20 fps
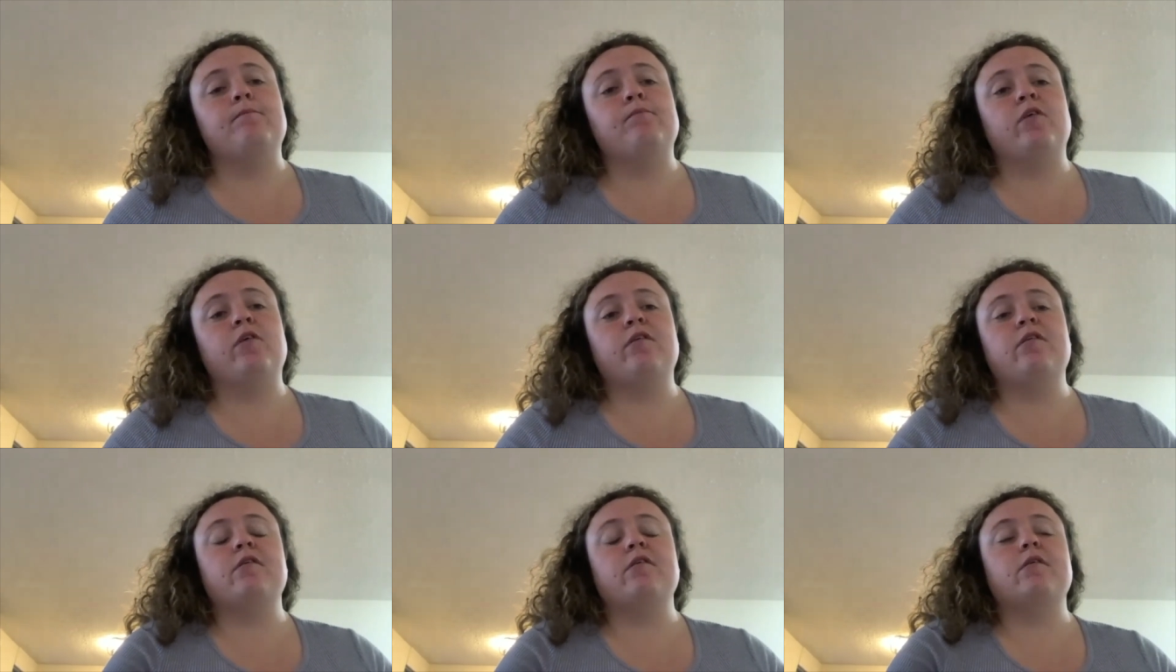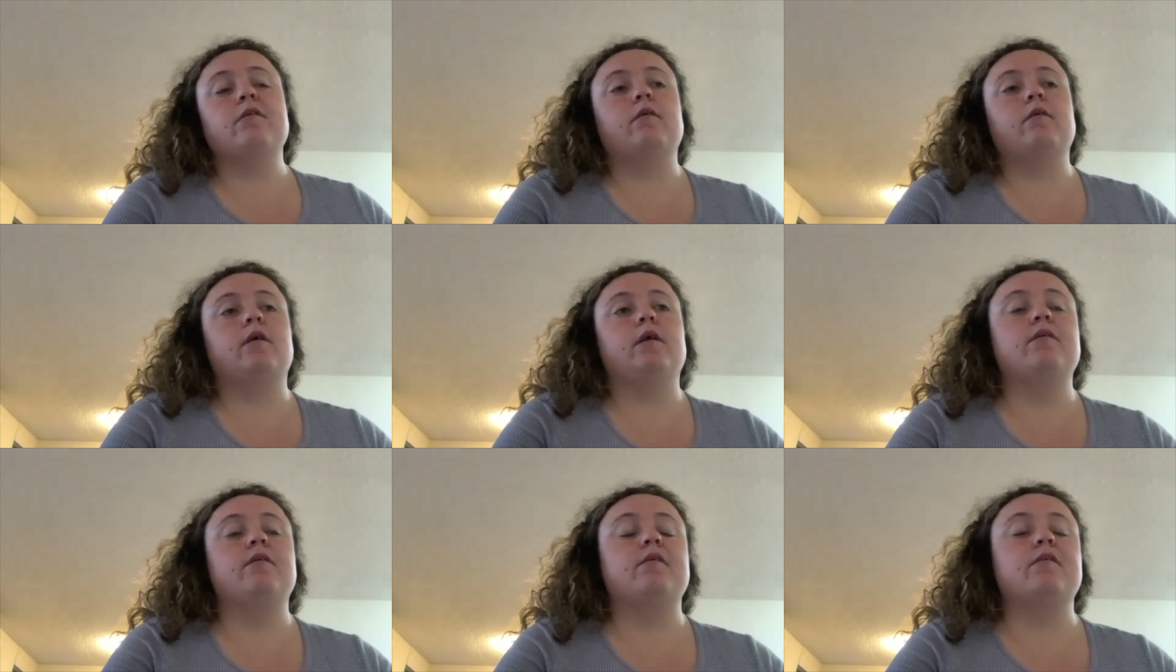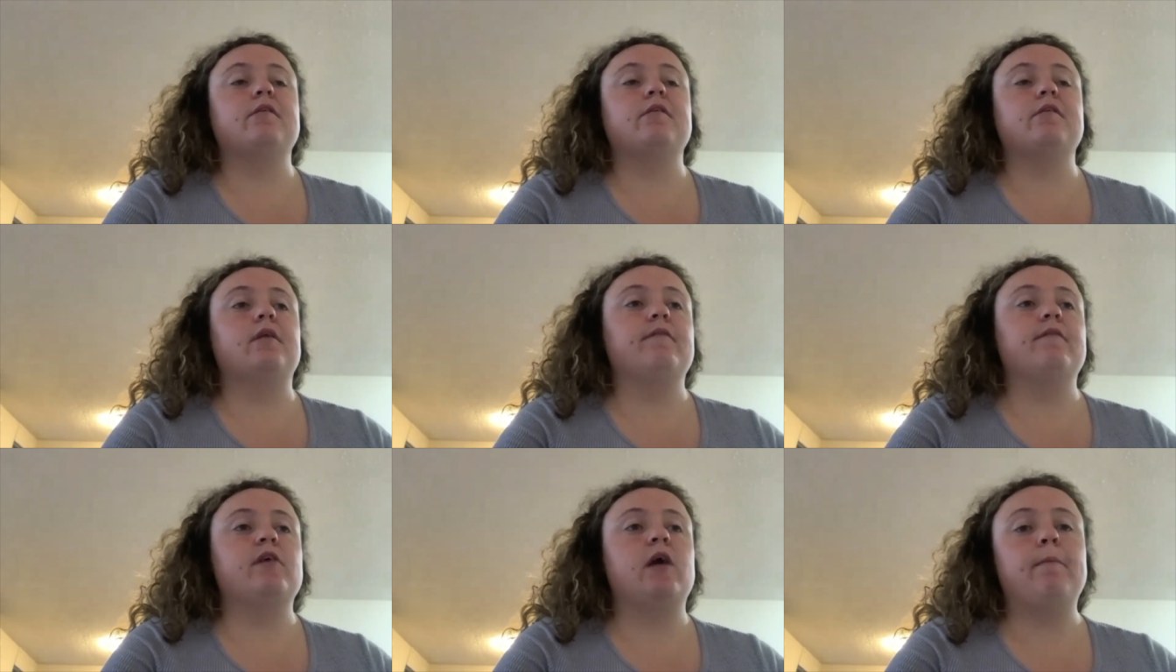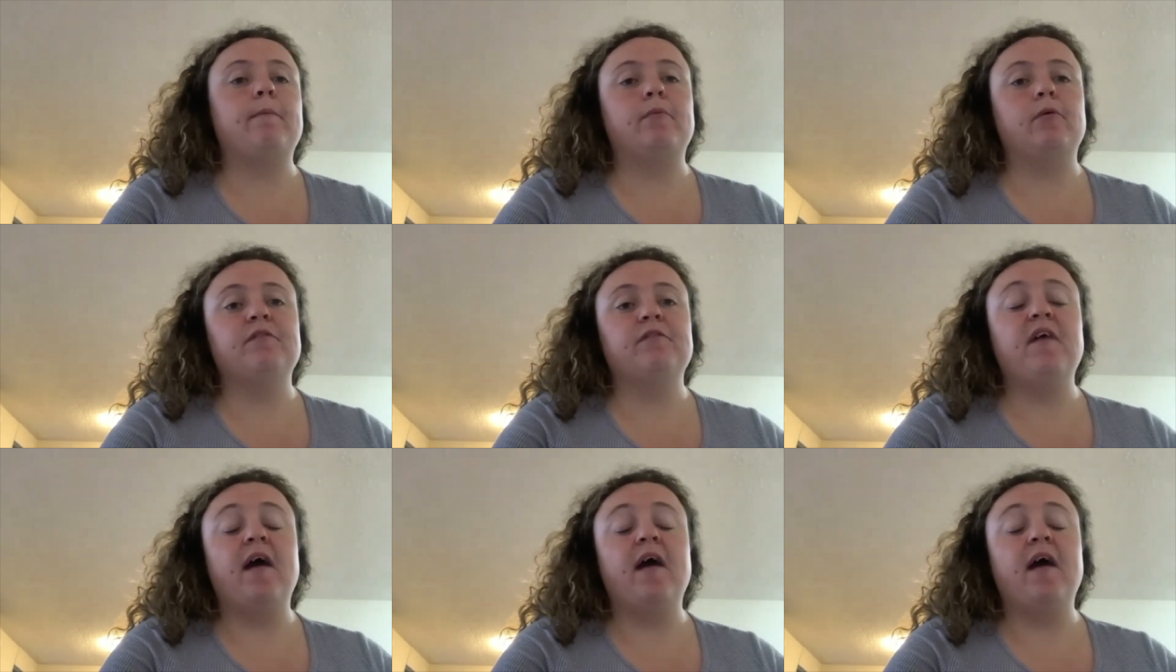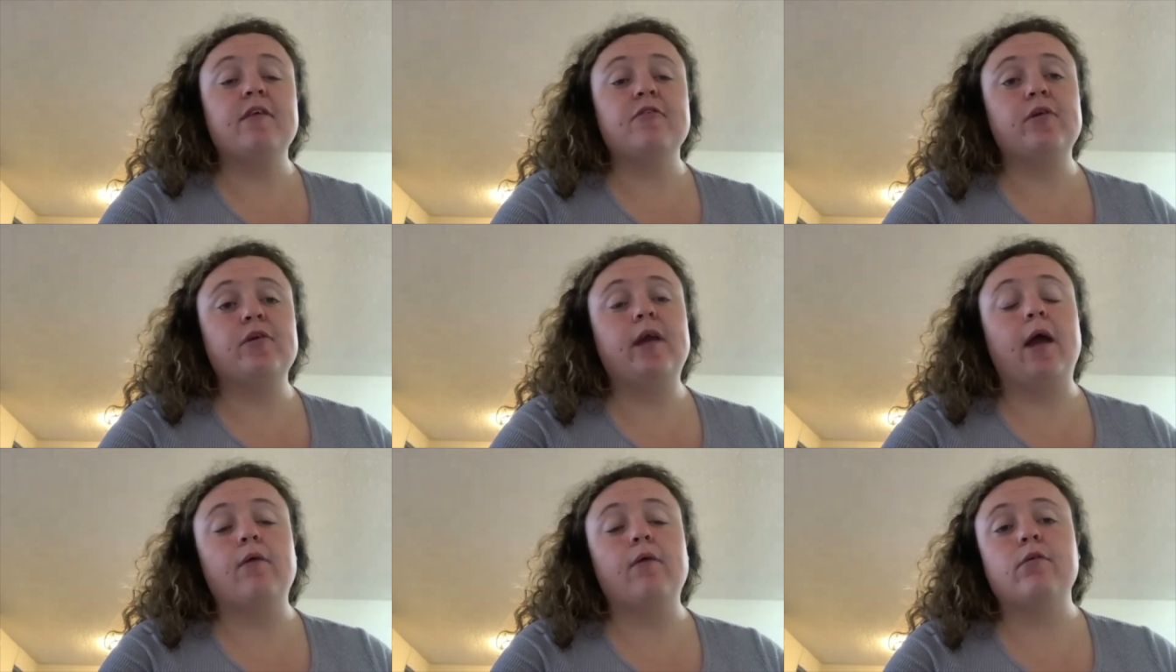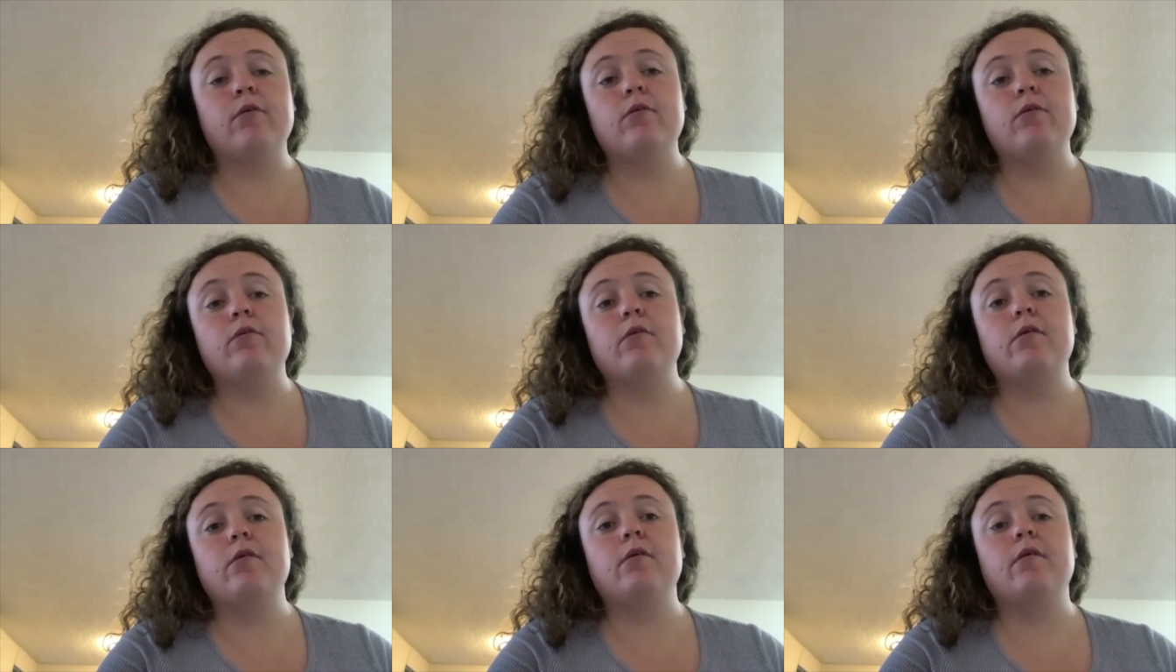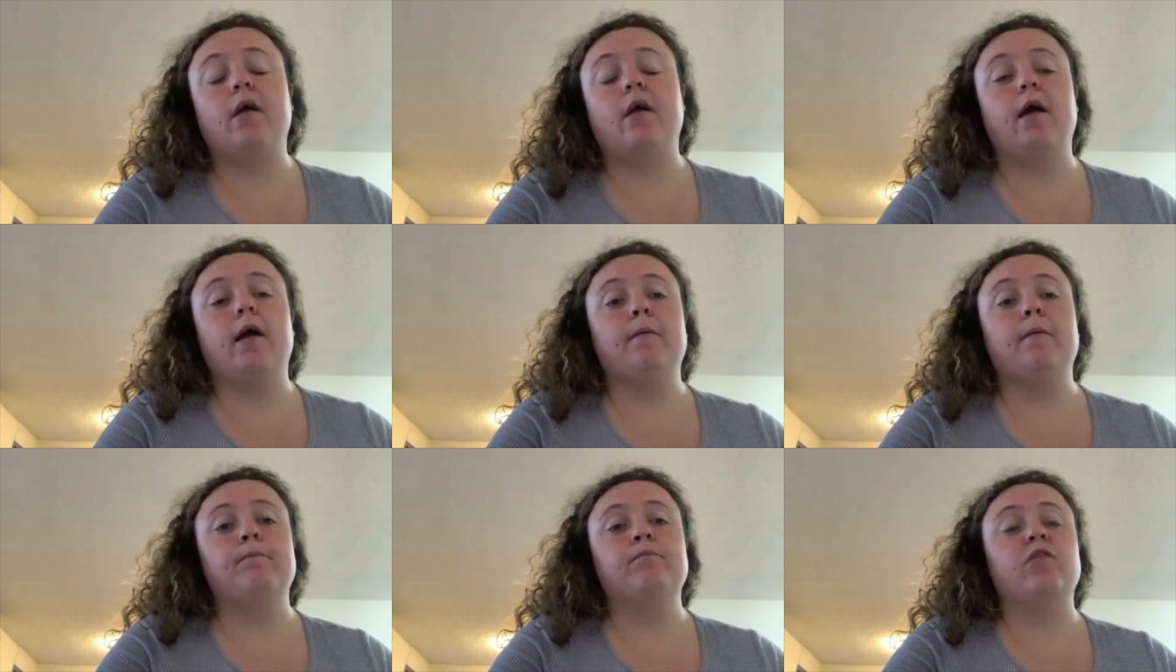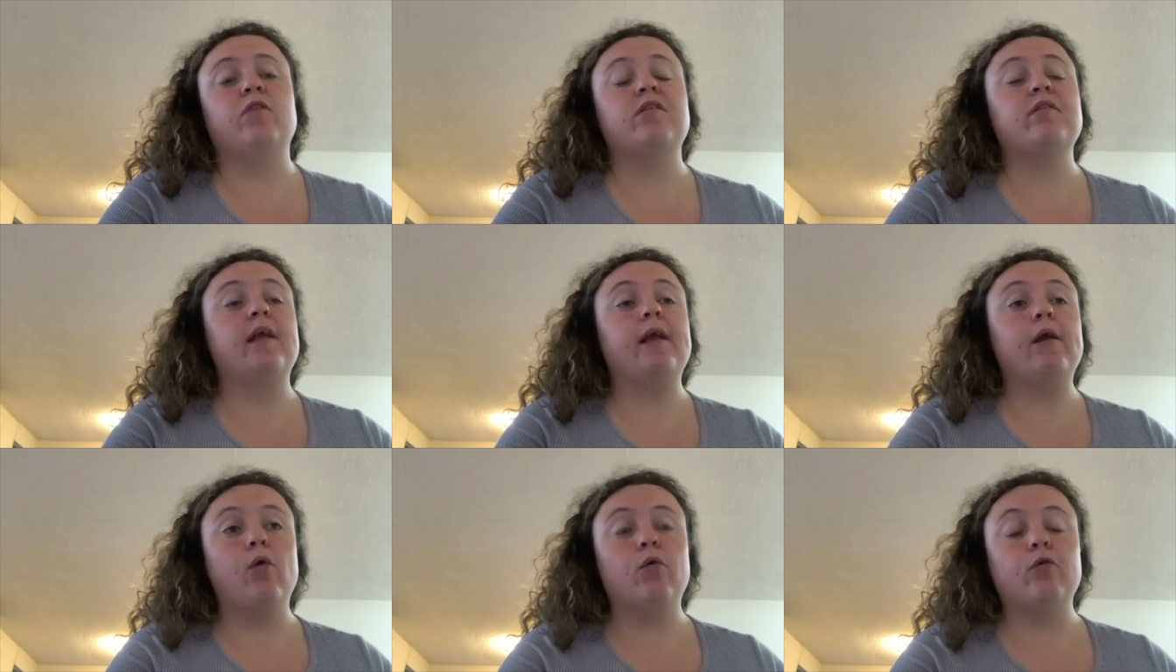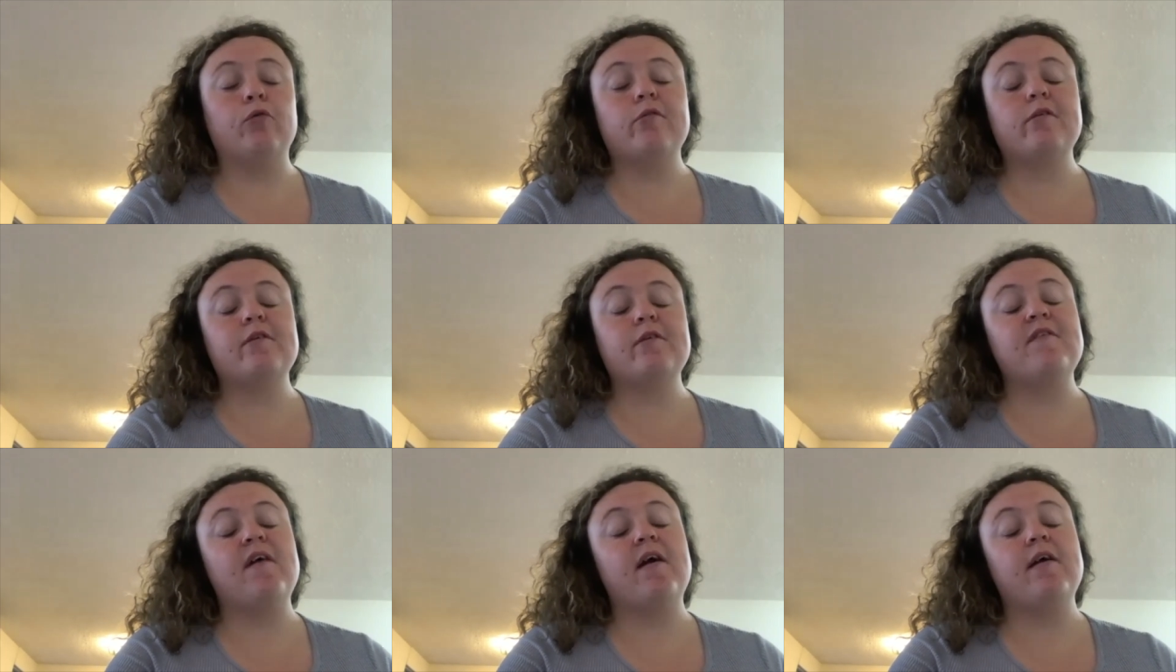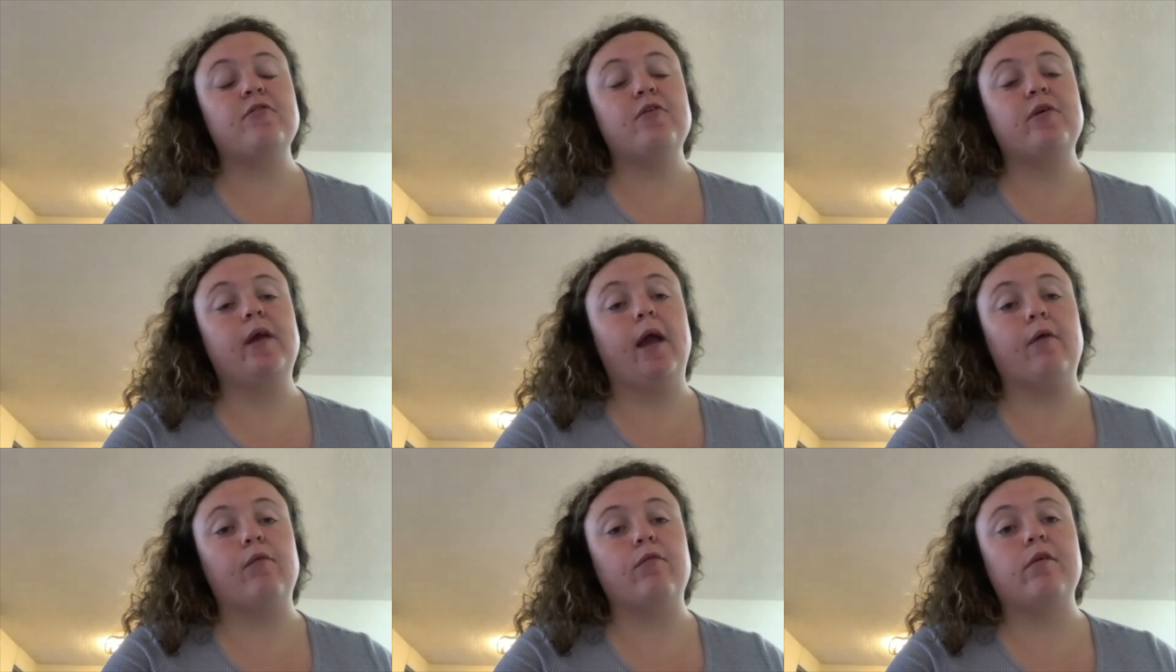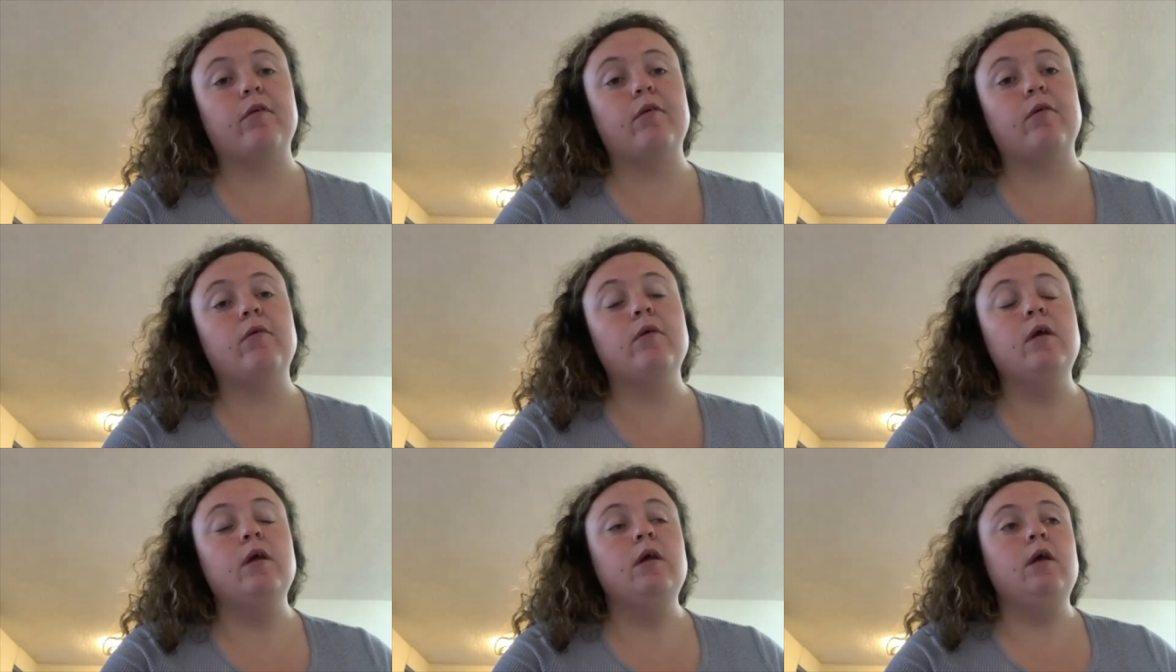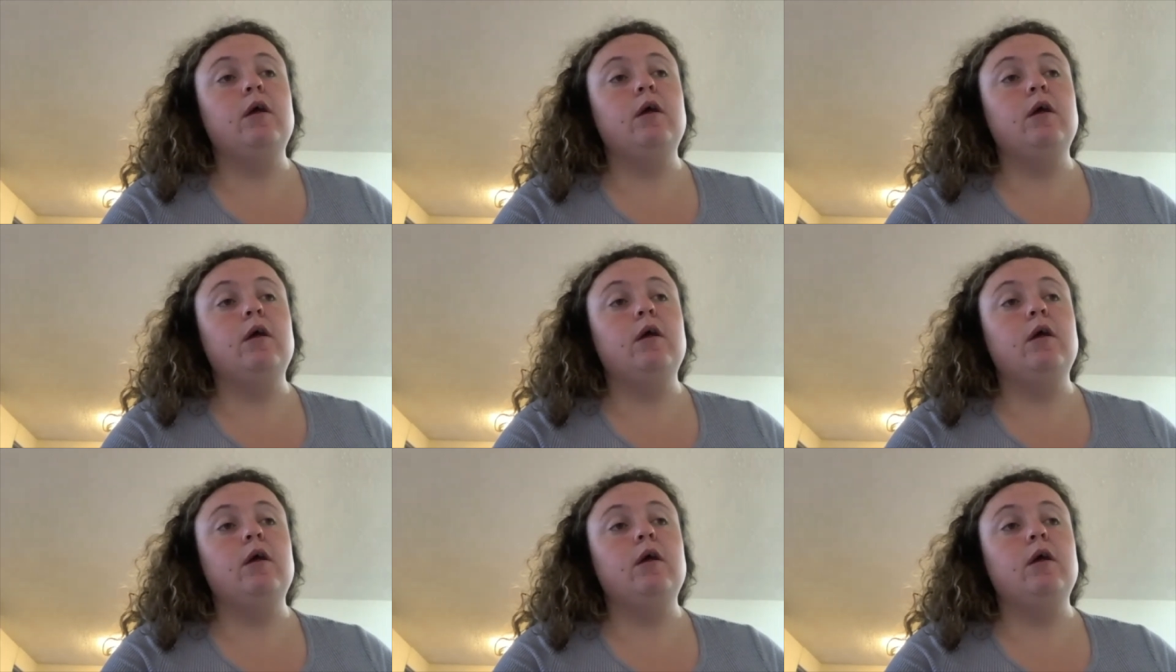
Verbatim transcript: This consisted of a couple advisory councils, the Stakeholders Advisory Council,